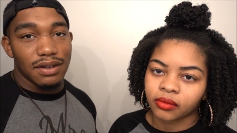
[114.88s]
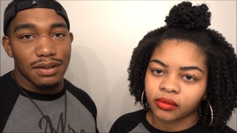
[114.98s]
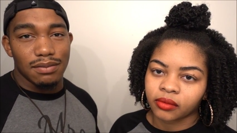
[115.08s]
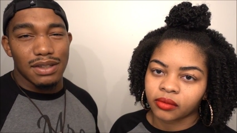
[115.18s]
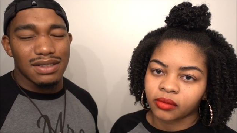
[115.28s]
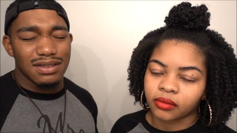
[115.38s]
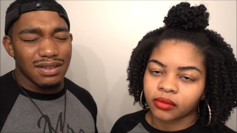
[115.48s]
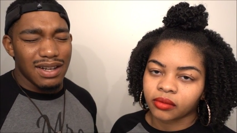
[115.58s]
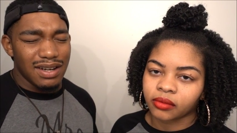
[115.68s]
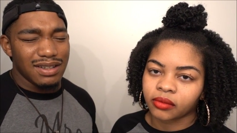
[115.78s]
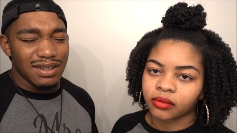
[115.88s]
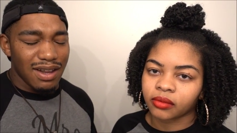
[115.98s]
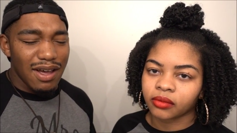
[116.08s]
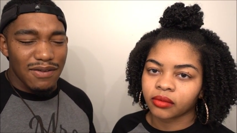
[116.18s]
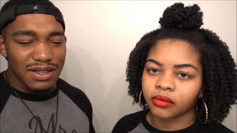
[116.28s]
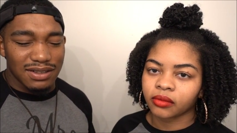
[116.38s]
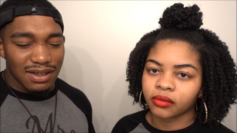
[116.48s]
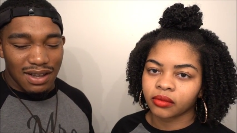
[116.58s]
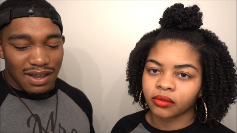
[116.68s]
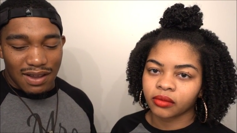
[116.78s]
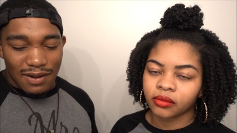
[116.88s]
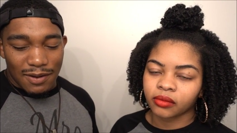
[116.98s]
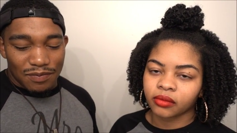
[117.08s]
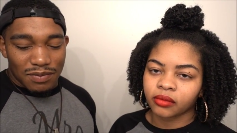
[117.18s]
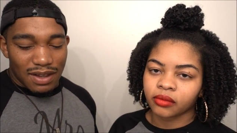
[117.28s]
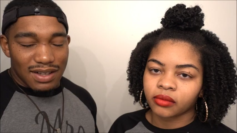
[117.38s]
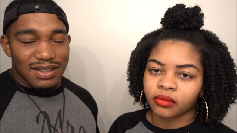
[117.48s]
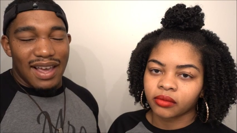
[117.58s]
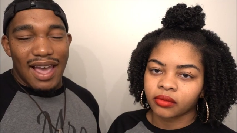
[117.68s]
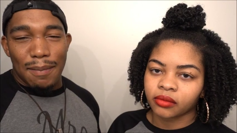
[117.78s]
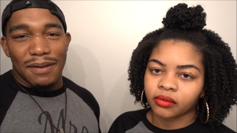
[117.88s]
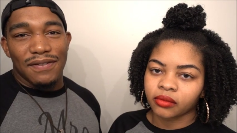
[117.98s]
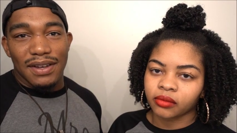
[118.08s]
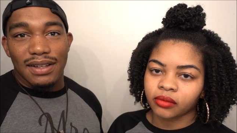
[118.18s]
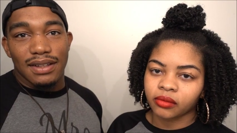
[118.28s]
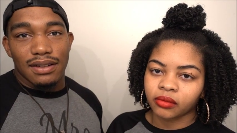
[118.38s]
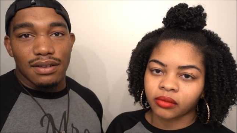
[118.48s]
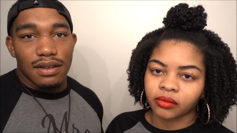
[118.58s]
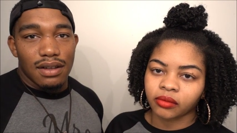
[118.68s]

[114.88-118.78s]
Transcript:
Speaker 1: for them. It's and love is it's a happy feeling.